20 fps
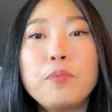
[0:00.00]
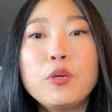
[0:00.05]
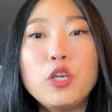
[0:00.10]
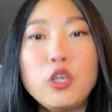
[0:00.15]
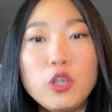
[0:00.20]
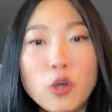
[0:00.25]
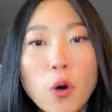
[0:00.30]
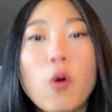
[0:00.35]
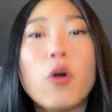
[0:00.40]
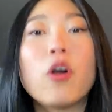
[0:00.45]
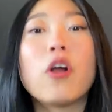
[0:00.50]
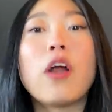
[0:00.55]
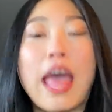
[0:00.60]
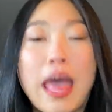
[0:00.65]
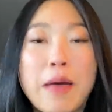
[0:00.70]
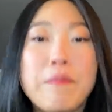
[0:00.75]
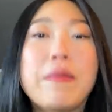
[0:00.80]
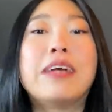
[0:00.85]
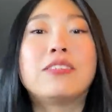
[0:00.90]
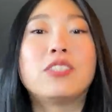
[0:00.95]
pure
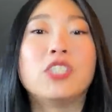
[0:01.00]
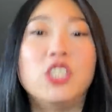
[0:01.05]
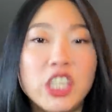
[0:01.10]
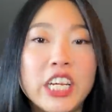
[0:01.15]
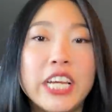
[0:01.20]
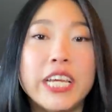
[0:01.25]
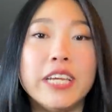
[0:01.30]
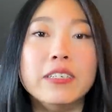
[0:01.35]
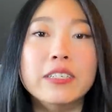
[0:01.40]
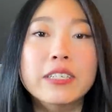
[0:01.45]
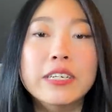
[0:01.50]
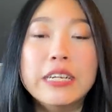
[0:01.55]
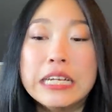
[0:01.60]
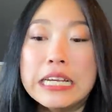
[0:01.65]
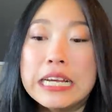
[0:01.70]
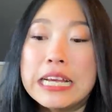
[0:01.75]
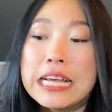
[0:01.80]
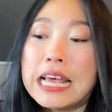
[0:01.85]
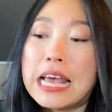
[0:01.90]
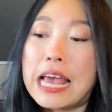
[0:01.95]
MSG
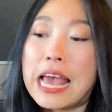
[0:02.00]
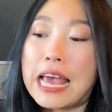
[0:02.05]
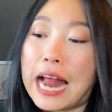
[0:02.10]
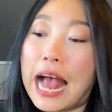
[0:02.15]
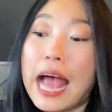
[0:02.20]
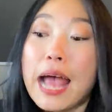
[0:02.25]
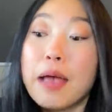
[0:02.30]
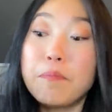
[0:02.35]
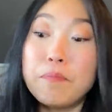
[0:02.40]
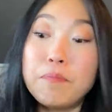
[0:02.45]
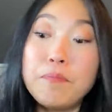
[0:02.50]
and I